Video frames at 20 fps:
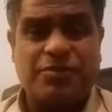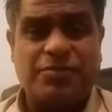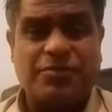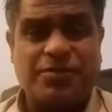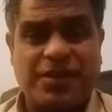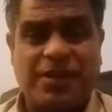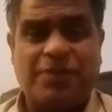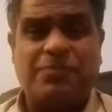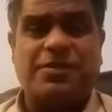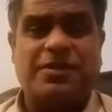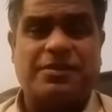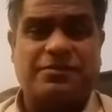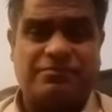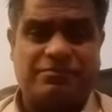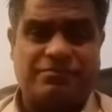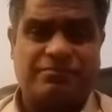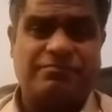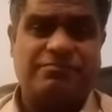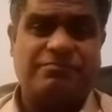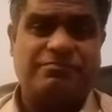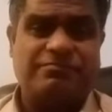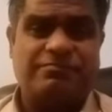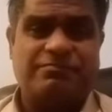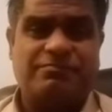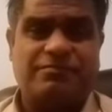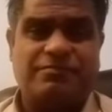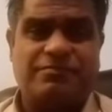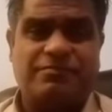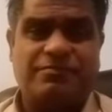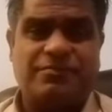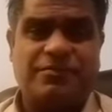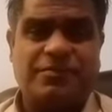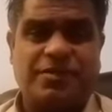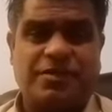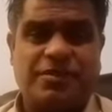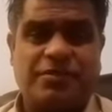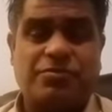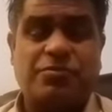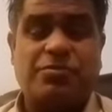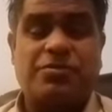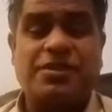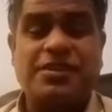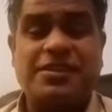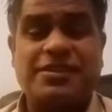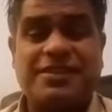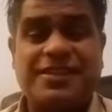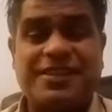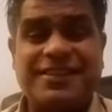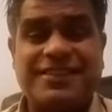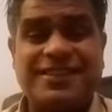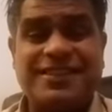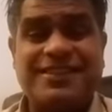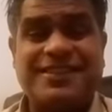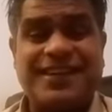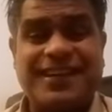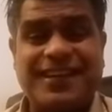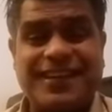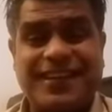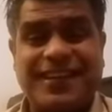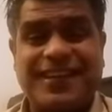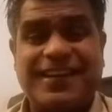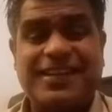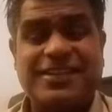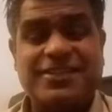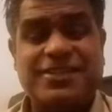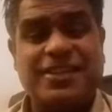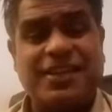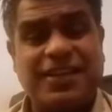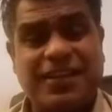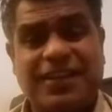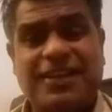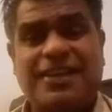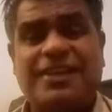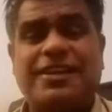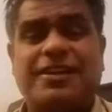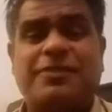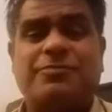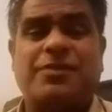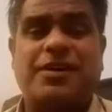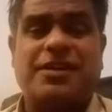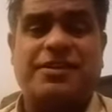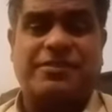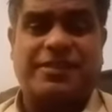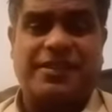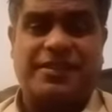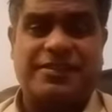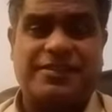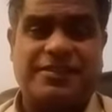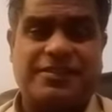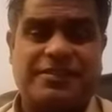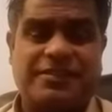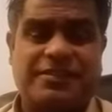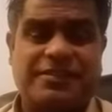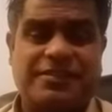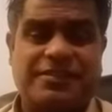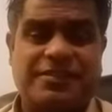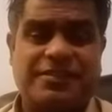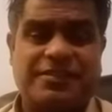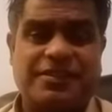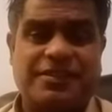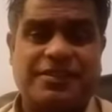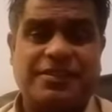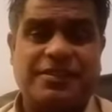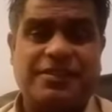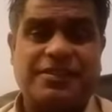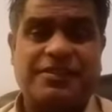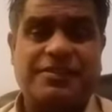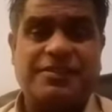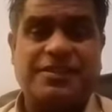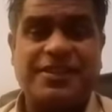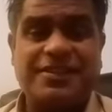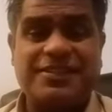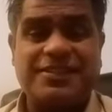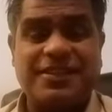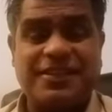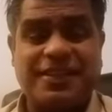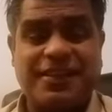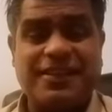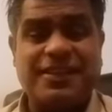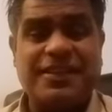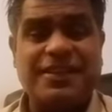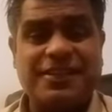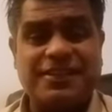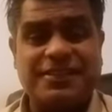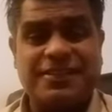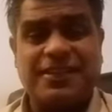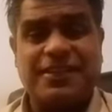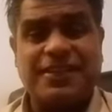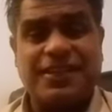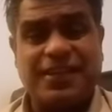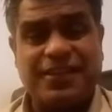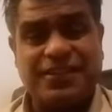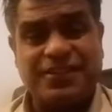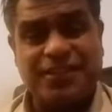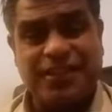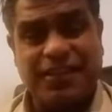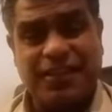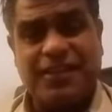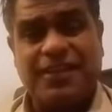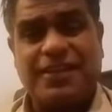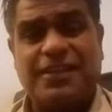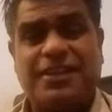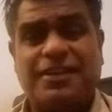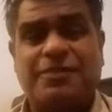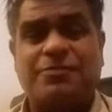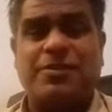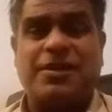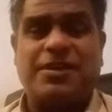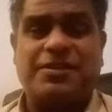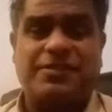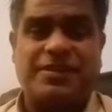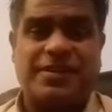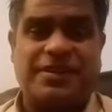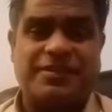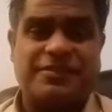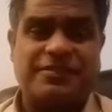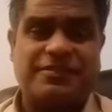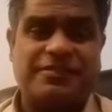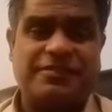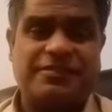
travel so this is against illegal migrants this learning is against illegal migrants